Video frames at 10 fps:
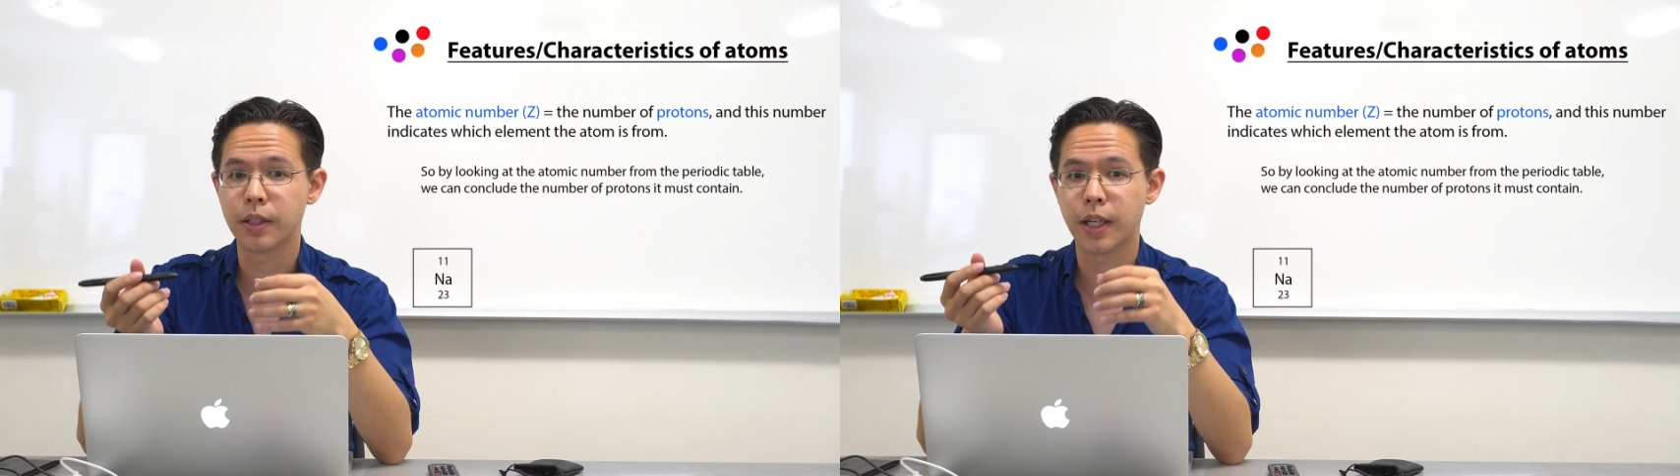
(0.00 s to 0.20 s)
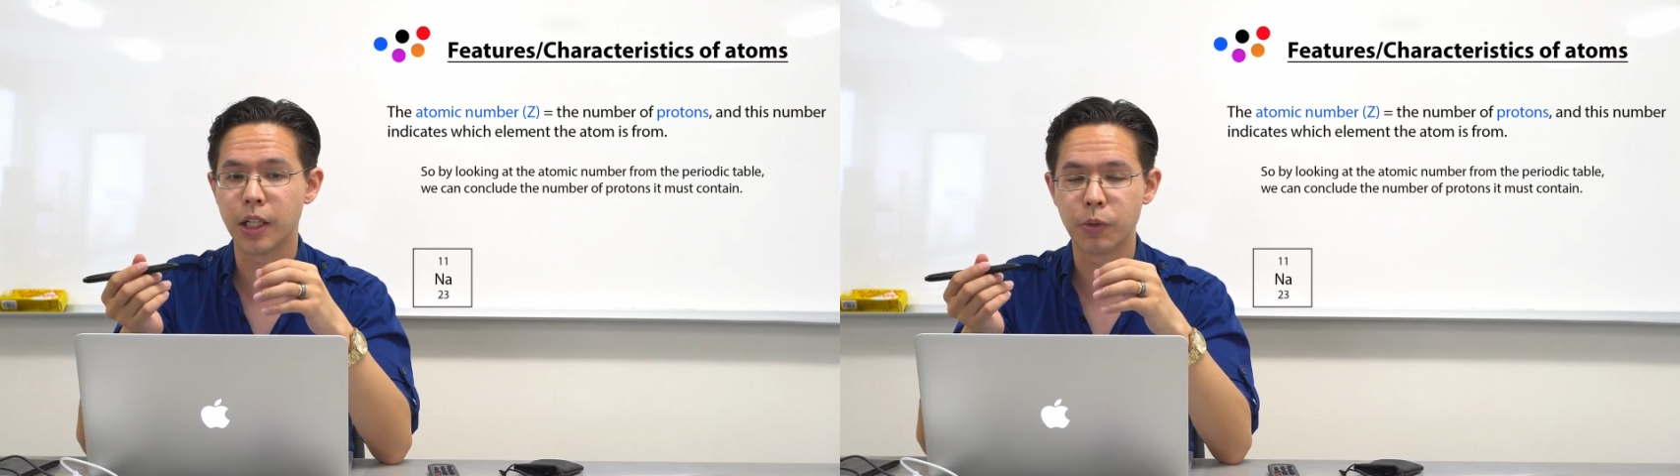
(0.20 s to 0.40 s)

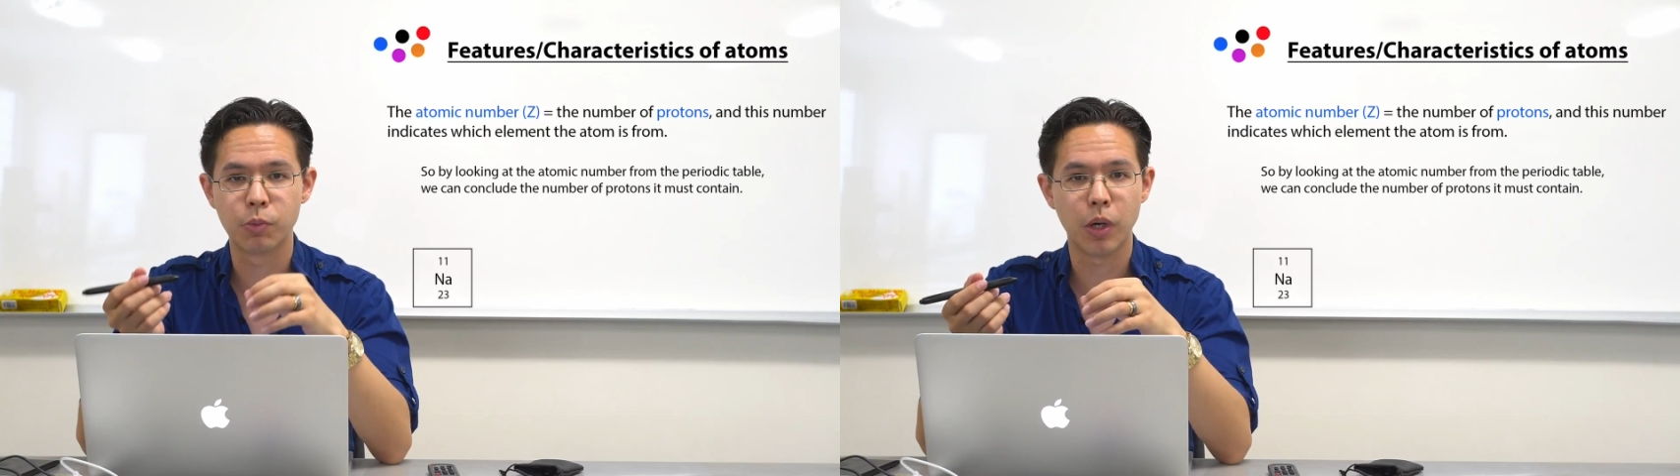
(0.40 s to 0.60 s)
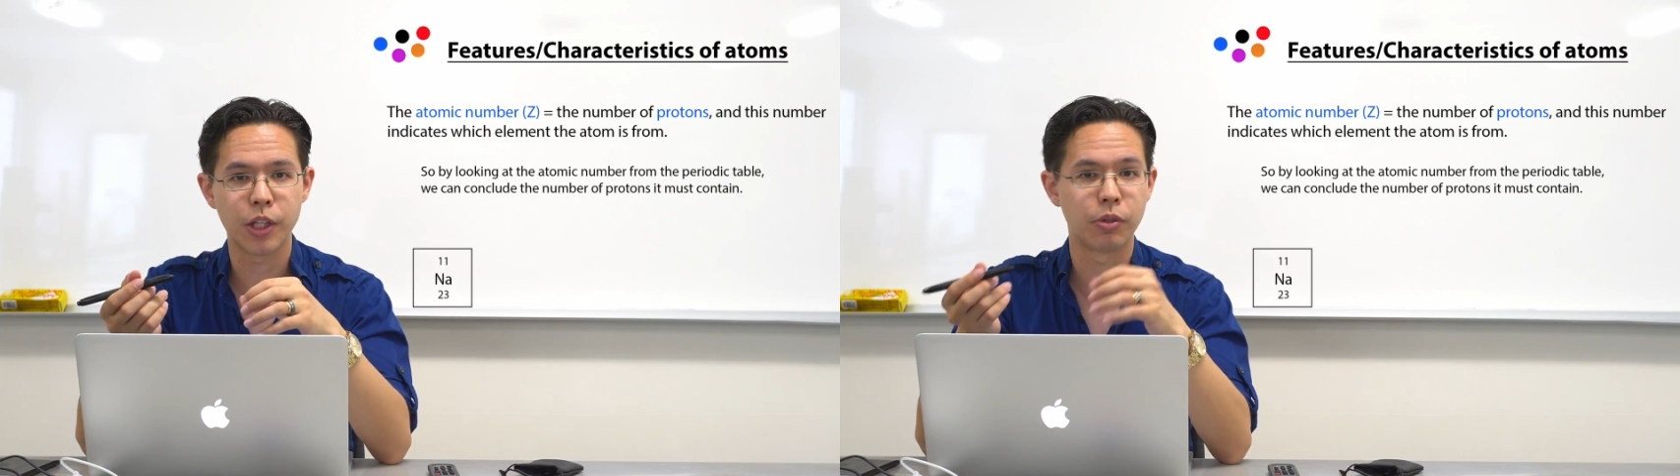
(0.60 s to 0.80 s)
that it
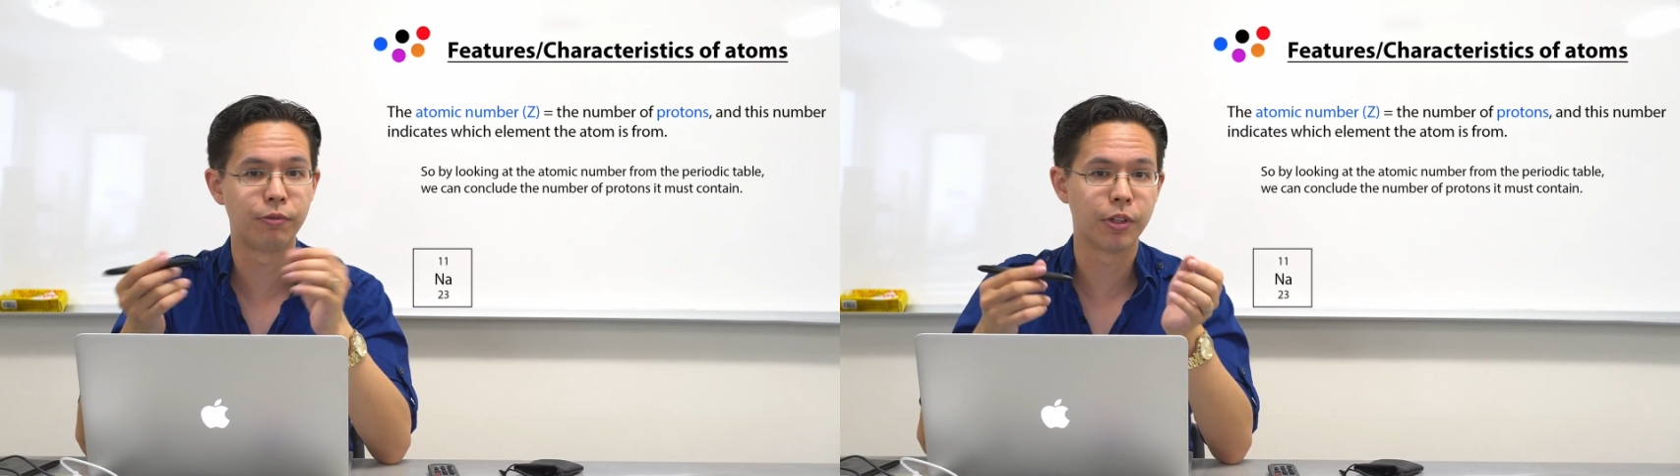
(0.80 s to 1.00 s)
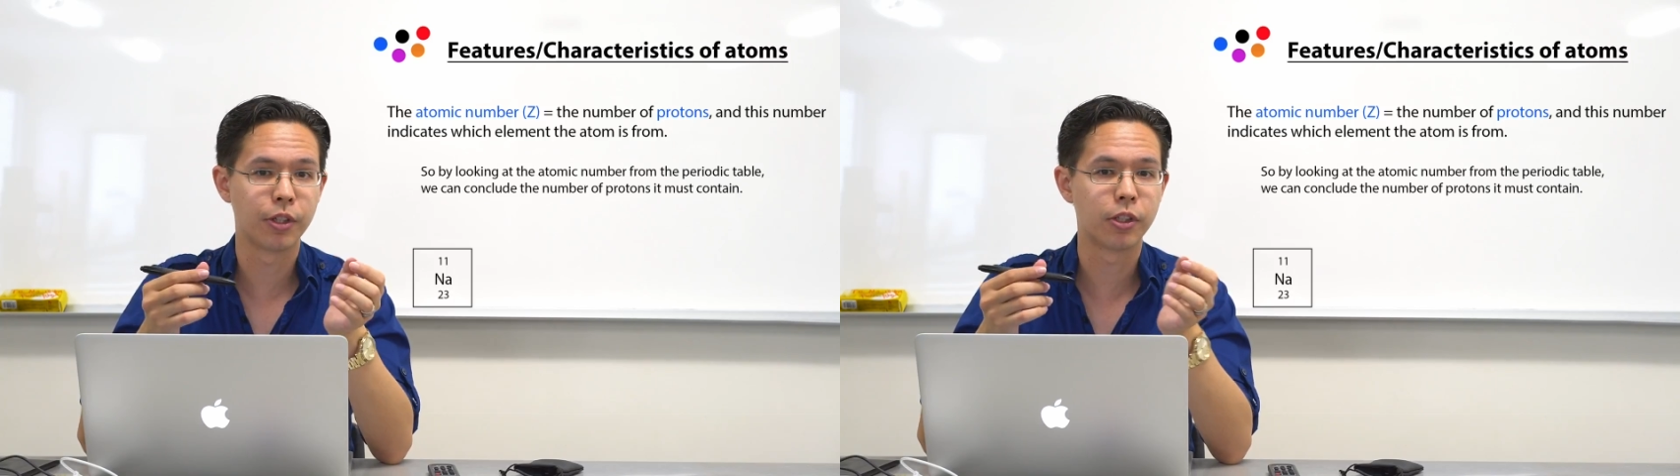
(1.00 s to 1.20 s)
was once
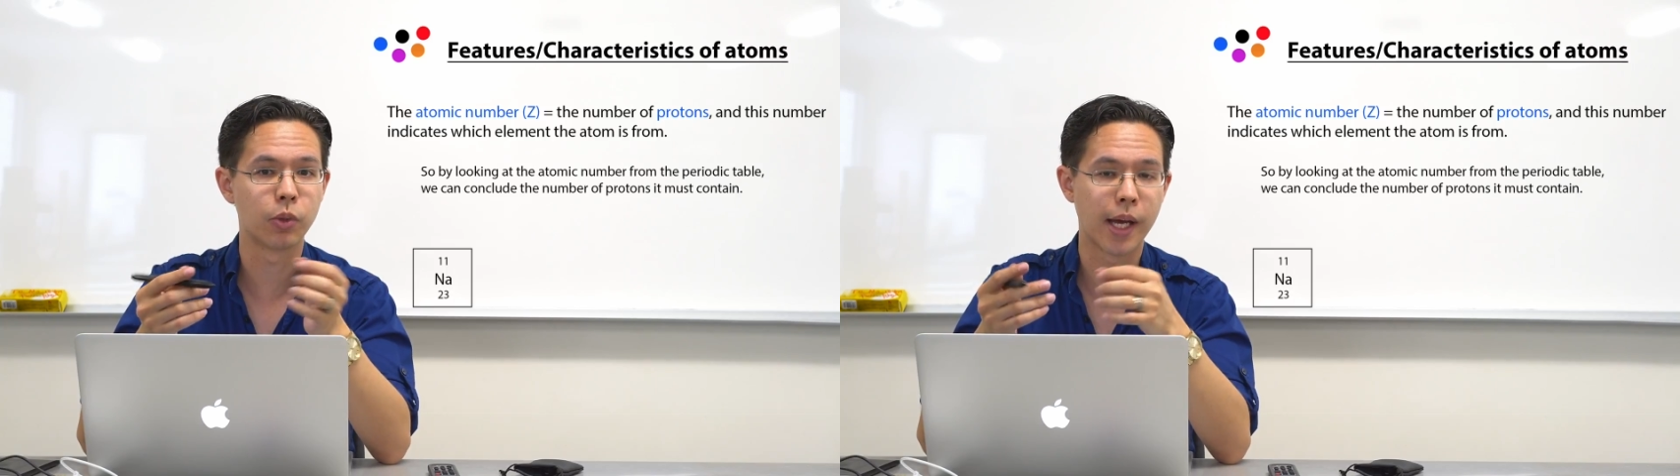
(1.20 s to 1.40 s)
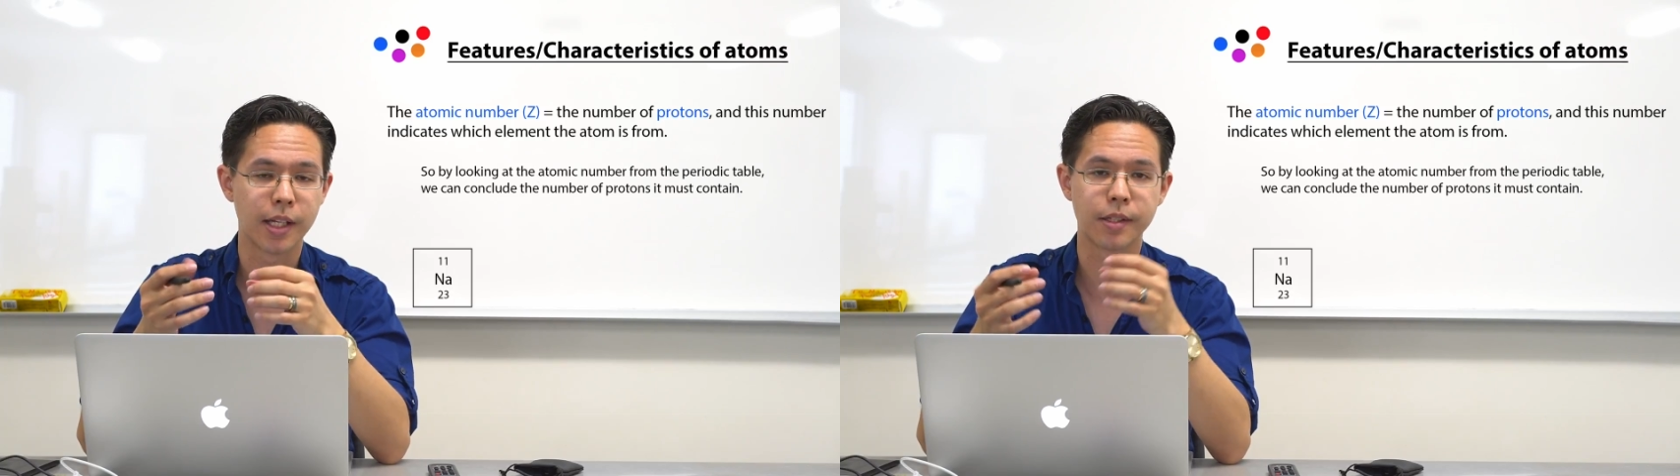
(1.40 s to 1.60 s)
referred
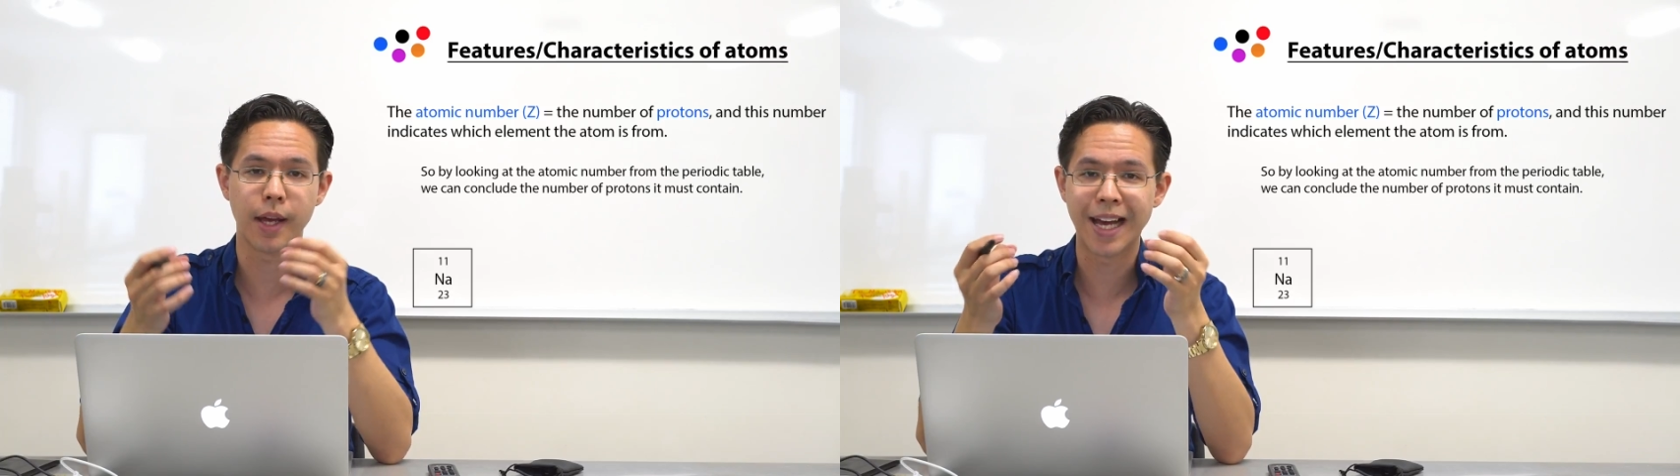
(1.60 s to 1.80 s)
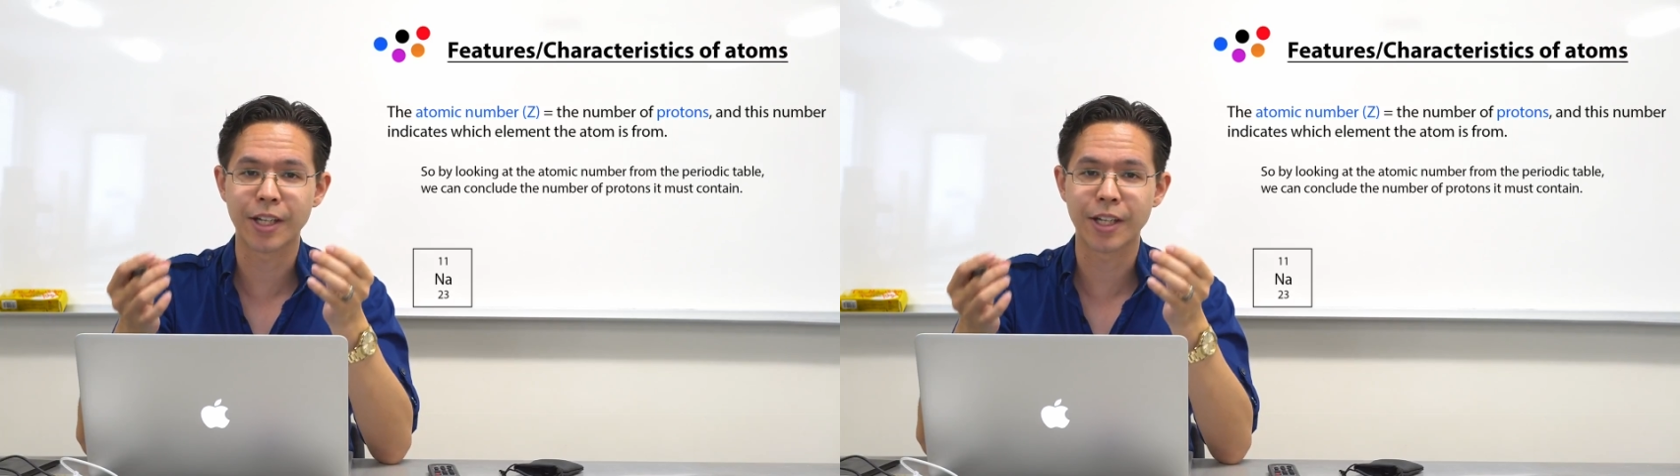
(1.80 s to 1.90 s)
to as